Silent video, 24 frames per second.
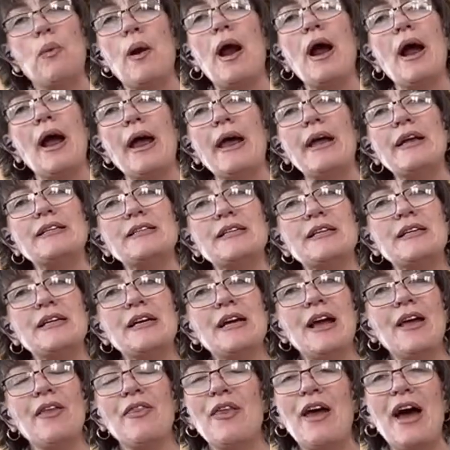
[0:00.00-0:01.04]
right,
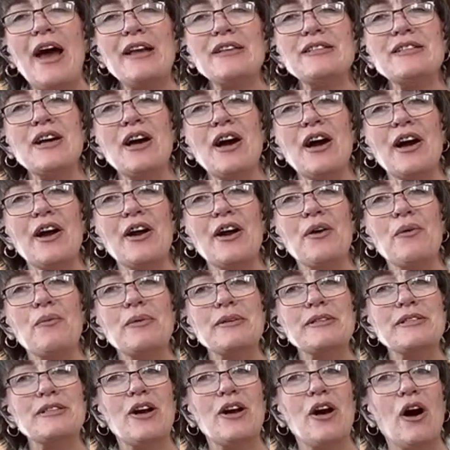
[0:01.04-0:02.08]
that tire
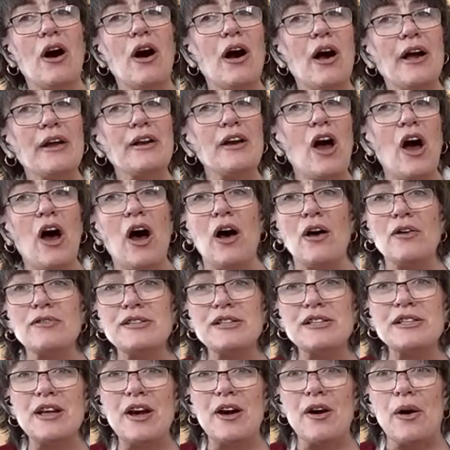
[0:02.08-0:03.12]
was gone
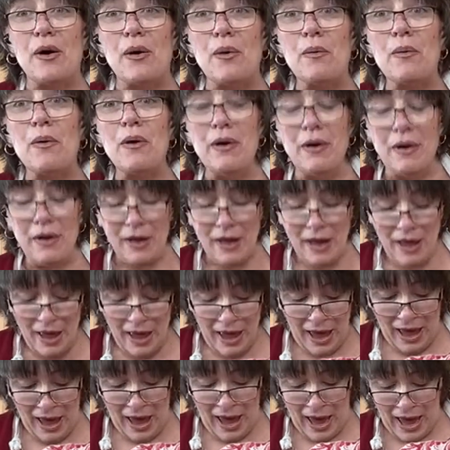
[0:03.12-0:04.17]
also.
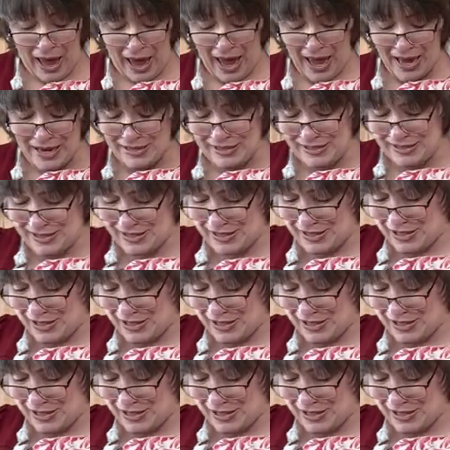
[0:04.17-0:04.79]
And